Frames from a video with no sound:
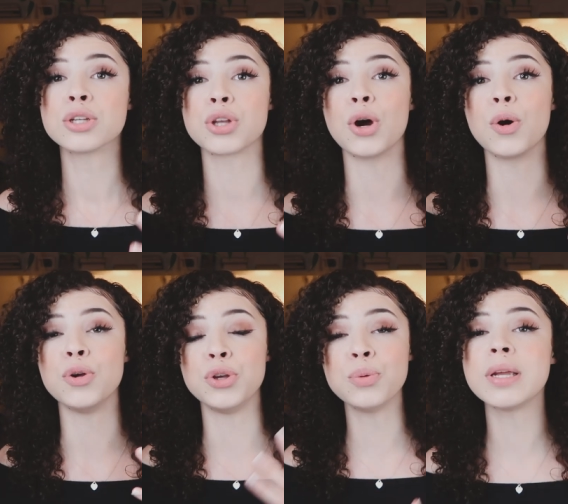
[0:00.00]
So
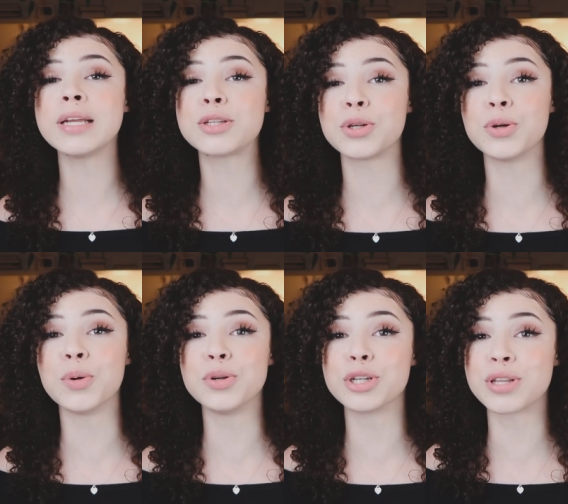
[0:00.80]
you need
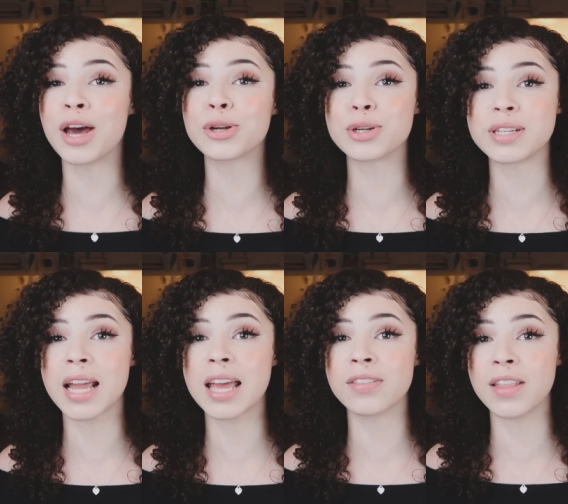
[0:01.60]
to just
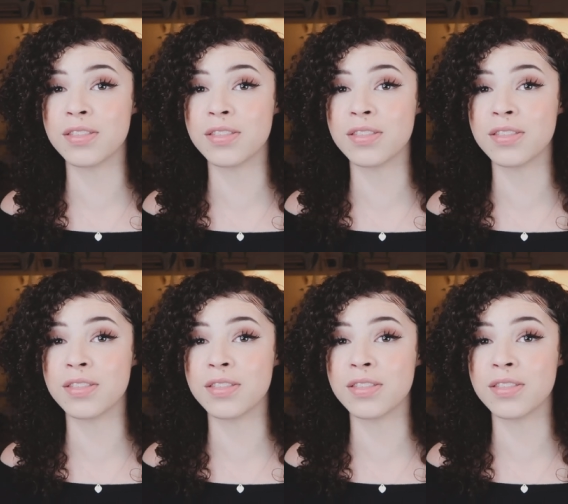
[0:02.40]
understand